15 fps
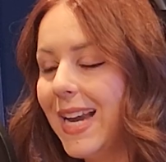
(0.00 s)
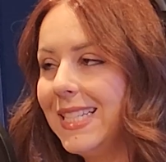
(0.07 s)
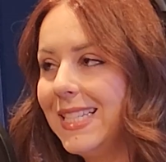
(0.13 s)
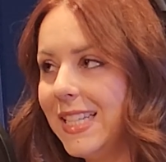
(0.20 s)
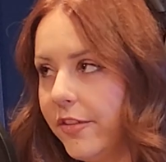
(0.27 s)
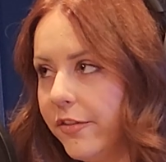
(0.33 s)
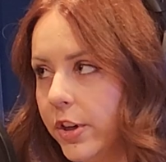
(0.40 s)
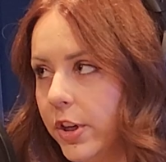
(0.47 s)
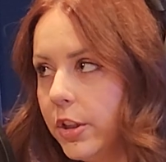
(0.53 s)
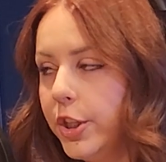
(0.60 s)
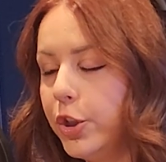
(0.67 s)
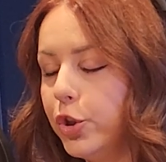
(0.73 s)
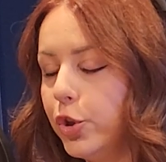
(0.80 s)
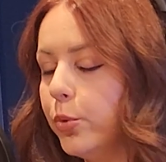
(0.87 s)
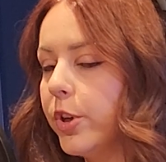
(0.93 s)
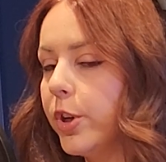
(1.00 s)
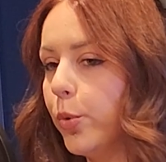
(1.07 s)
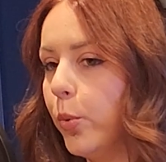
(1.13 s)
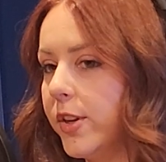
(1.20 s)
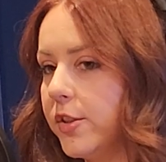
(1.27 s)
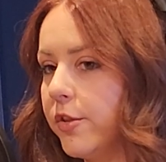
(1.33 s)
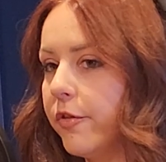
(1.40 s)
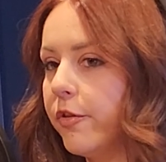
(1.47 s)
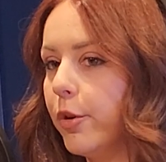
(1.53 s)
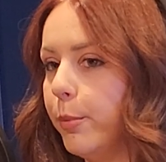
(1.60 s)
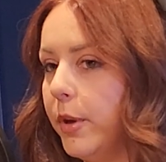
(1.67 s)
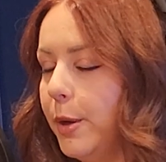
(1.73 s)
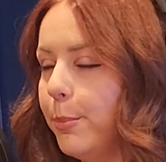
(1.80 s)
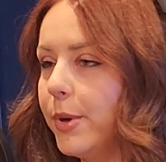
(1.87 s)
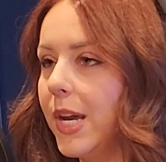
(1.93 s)
I definitely knew that it wasn't for
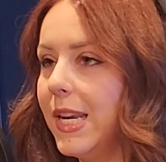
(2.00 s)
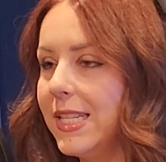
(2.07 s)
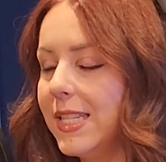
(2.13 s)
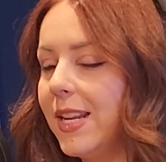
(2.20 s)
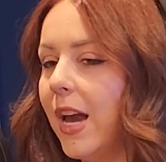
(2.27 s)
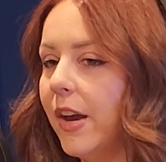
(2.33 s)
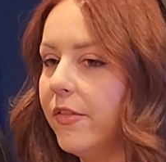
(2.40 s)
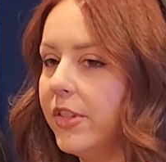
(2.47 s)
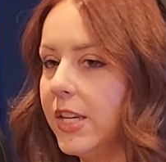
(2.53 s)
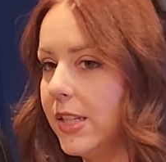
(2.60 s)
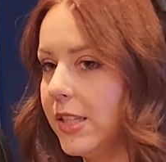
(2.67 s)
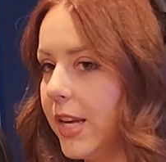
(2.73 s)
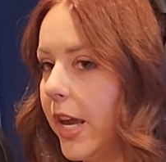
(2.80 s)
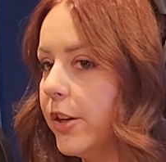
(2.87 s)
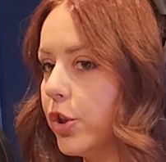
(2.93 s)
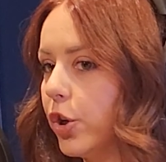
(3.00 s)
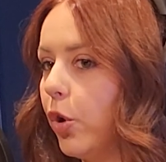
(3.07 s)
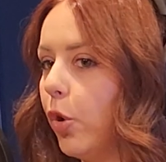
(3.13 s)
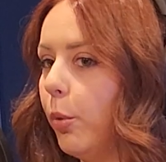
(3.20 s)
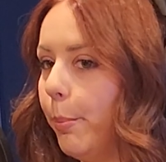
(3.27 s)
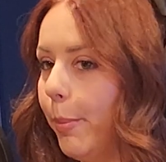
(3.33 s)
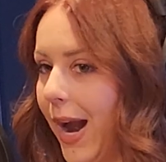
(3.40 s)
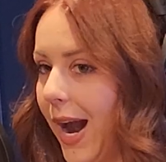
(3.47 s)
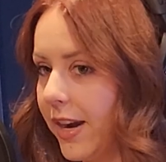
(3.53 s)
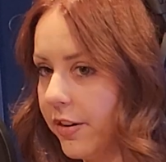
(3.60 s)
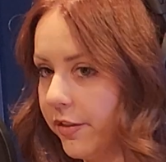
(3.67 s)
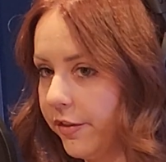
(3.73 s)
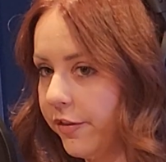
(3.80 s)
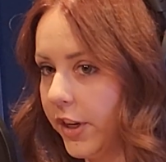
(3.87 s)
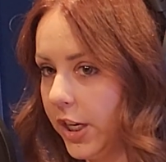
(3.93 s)
me, but I did have the intent to go back
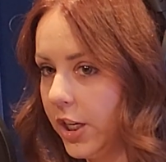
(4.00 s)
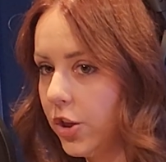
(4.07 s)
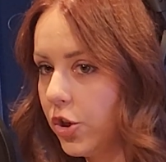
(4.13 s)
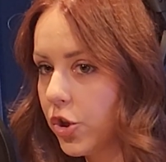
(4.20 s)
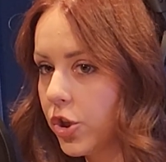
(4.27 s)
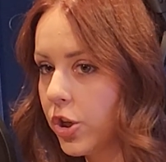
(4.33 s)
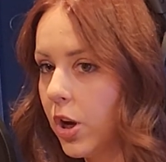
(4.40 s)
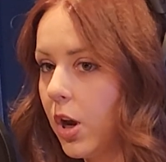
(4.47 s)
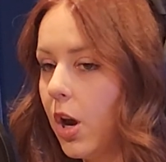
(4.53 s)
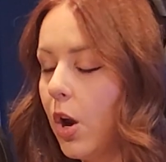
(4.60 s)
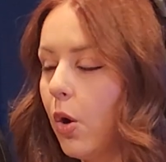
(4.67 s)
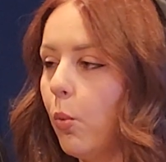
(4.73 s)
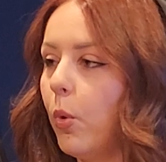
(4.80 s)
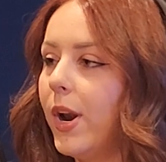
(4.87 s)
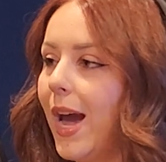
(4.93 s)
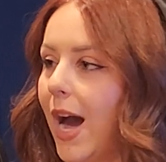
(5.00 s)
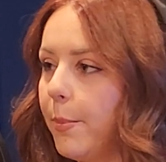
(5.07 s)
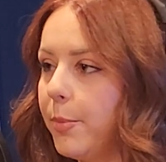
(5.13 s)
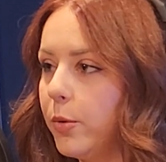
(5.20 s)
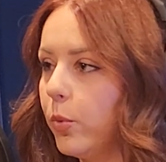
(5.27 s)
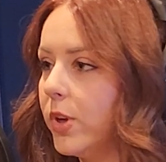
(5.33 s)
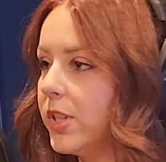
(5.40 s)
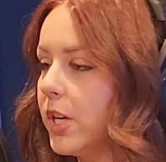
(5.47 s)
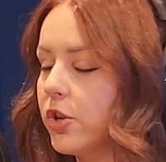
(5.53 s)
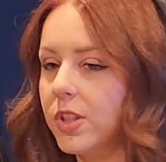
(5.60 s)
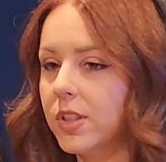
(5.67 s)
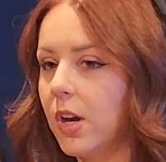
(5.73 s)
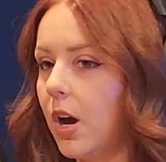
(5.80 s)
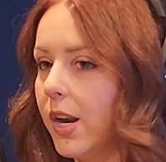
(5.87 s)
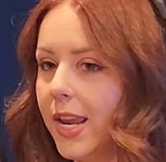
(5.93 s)
and finish. What happened was I
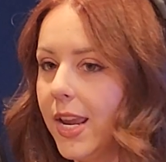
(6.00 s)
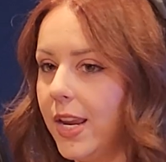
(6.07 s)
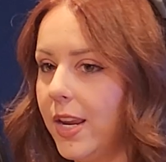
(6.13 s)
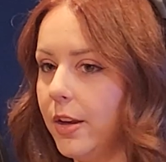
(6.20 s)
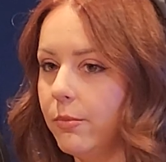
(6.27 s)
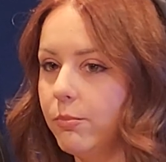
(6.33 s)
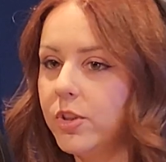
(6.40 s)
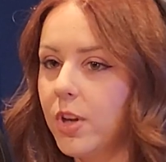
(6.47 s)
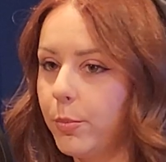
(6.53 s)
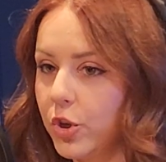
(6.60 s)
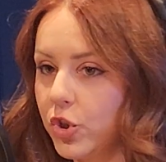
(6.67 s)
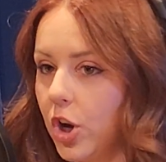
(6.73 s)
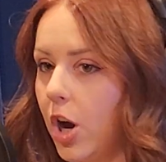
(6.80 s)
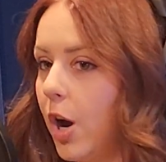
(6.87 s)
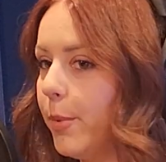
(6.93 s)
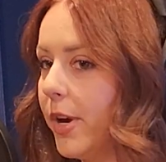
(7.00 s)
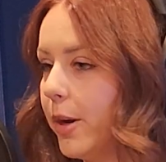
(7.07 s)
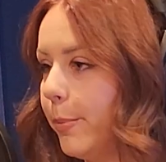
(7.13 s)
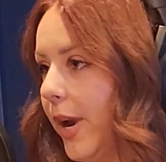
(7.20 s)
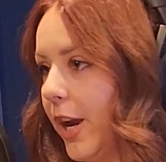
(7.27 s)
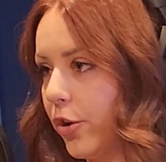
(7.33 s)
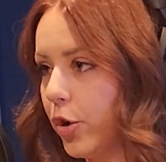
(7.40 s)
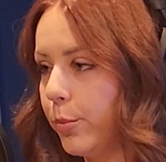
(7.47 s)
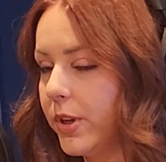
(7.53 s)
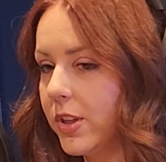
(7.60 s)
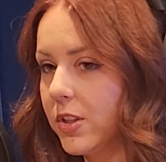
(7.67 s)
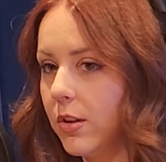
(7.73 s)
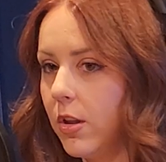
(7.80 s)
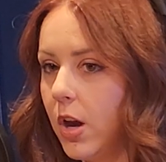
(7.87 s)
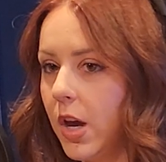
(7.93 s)
just got a summer job at a pet grooming
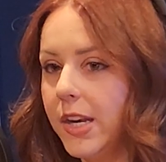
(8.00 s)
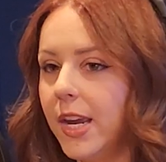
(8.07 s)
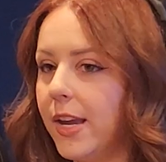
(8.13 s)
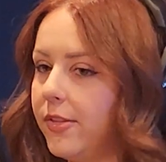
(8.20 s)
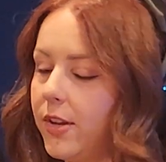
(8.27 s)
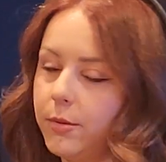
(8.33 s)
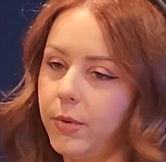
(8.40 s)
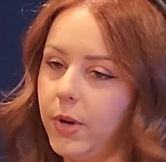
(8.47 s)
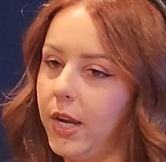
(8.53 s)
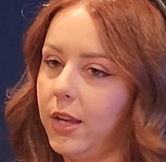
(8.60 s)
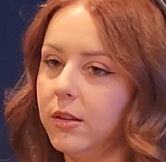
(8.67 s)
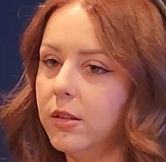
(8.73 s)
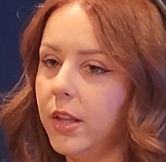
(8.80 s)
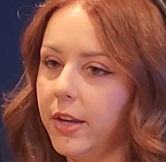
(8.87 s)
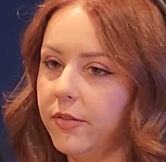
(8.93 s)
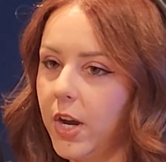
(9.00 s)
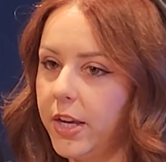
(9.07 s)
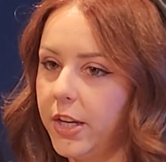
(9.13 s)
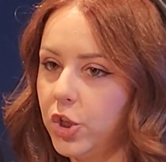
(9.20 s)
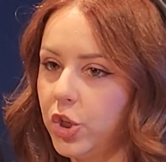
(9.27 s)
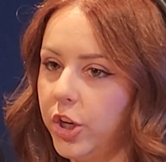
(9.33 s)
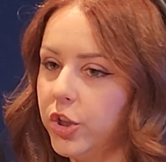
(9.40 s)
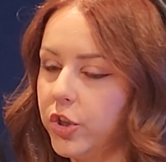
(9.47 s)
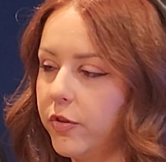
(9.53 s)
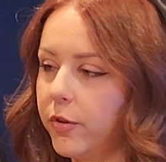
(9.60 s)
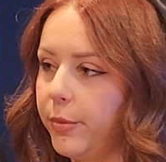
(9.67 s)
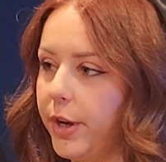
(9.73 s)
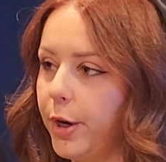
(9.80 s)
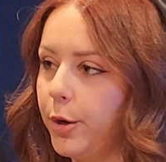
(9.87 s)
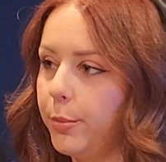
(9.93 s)
salon, and then my life kind of changed
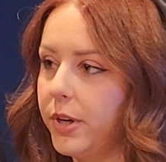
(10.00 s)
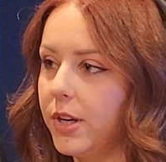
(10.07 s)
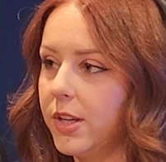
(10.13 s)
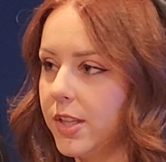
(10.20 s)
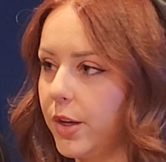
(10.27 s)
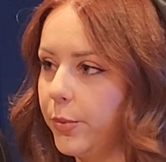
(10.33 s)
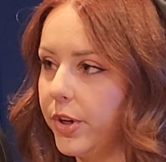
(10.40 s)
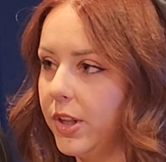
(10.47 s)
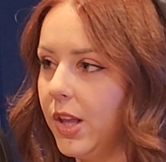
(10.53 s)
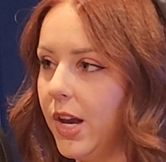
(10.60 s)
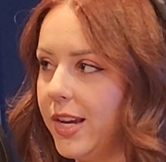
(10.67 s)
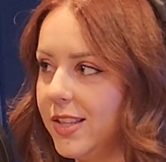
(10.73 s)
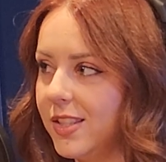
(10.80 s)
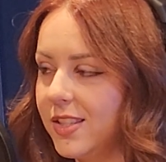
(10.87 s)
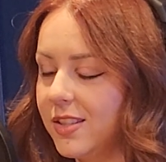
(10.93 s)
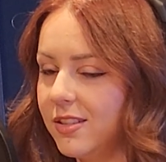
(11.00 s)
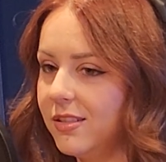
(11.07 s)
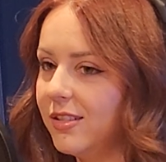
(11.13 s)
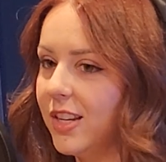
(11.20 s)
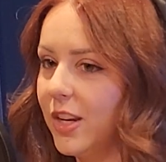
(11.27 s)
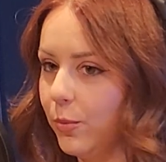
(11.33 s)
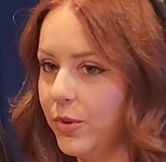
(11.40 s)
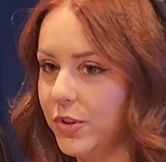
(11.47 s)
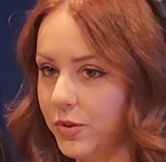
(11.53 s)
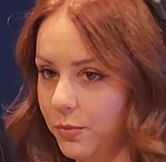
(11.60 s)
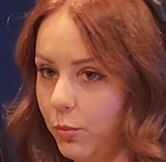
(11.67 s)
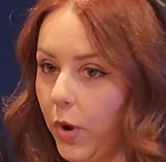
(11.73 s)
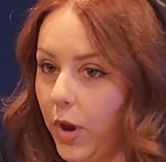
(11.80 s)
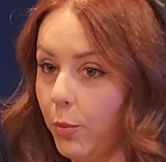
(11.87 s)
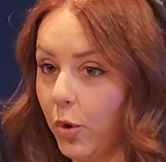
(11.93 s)
from there because I realized it was
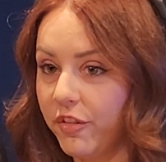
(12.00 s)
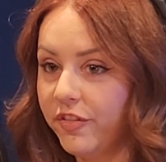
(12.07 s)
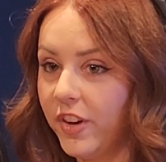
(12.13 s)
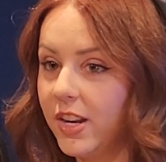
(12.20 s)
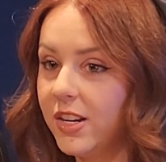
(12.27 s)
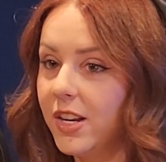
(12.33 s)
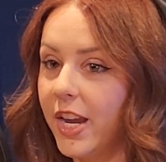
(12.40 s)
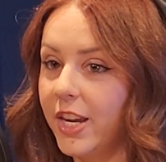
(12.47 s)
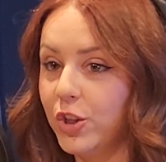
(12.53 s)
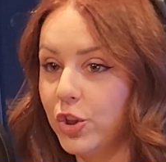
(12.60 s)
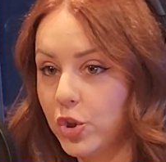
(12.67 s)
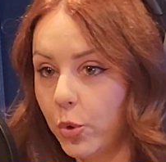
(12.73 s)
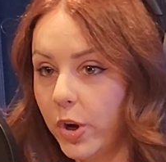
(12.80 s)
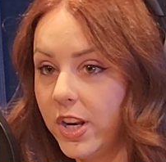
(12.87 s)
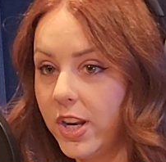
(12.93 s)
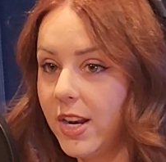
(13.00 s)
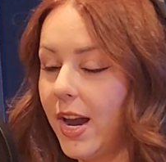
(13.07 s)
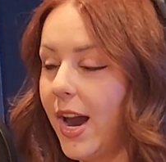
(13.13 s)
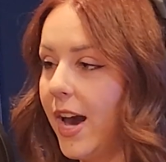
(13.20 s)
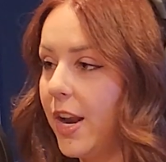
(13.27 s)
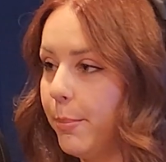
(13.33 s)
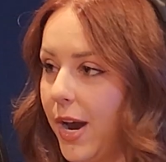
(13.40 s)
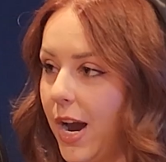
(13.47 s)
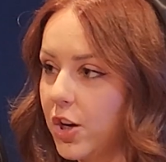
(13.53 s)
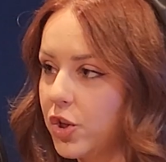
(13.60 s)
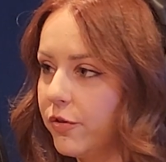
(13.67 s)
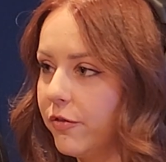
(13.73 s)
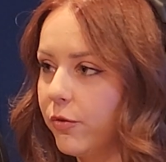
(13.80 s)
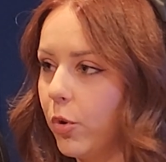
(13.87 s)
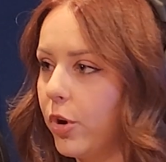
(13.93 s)
way more fun. I enjoyed it. I had a
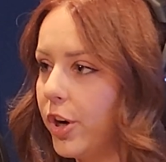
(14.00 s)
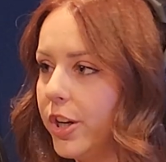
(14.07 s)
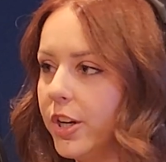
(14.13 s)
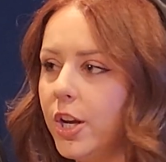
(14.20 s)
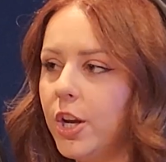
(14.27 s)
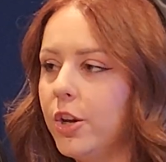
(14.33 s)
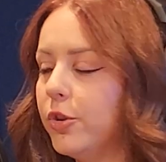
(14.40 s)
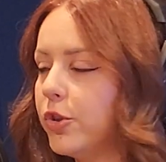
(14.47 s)
passion for it.